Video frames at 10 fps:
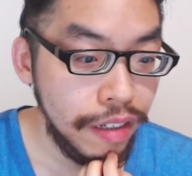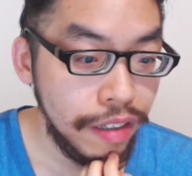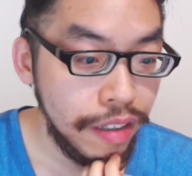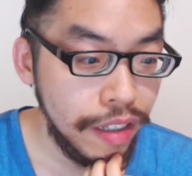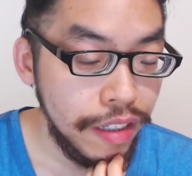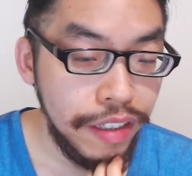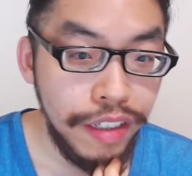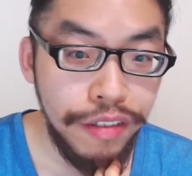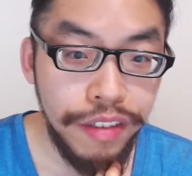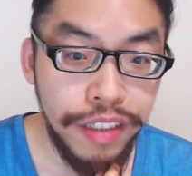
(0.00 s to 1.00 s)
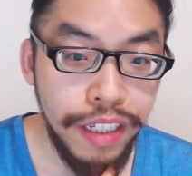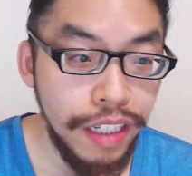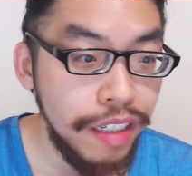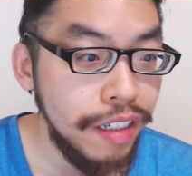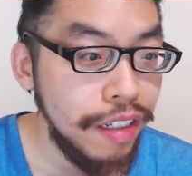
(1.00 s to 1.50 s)
That's interesting.
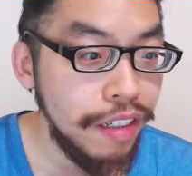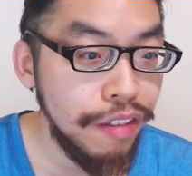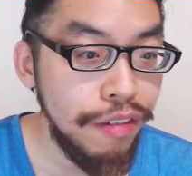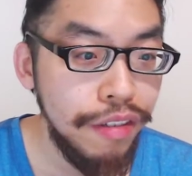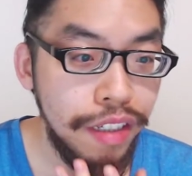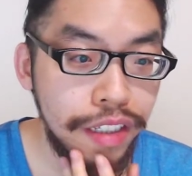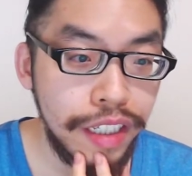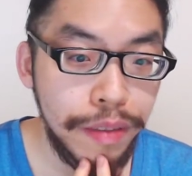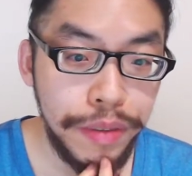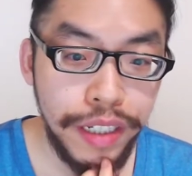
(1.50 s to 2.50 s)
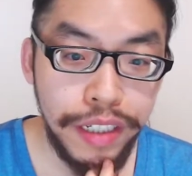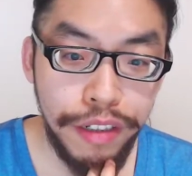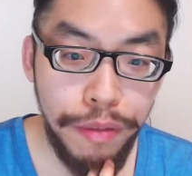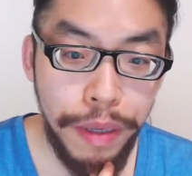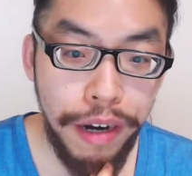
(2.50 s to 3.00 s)
So it seems like
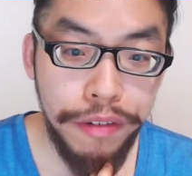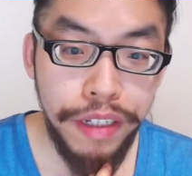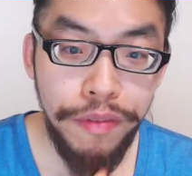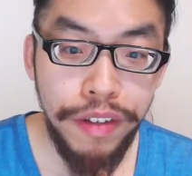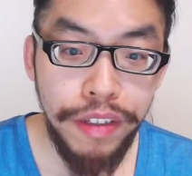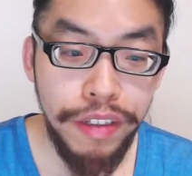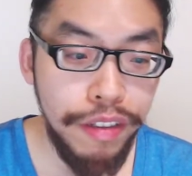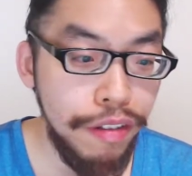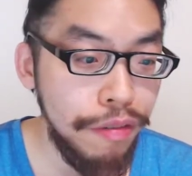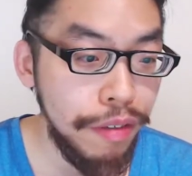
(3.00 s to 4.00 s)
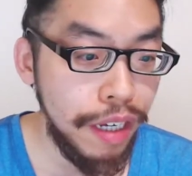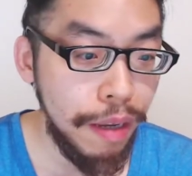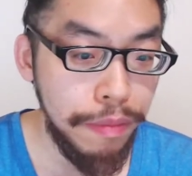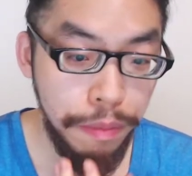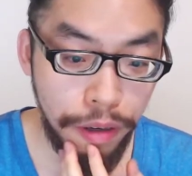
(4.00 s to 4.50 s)
her powers have nothing to do with
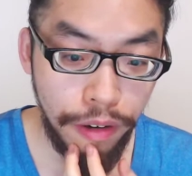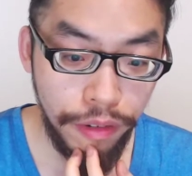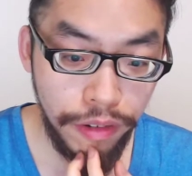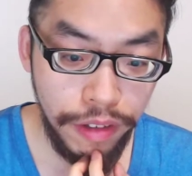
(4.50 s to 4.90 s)
Captain Marvel.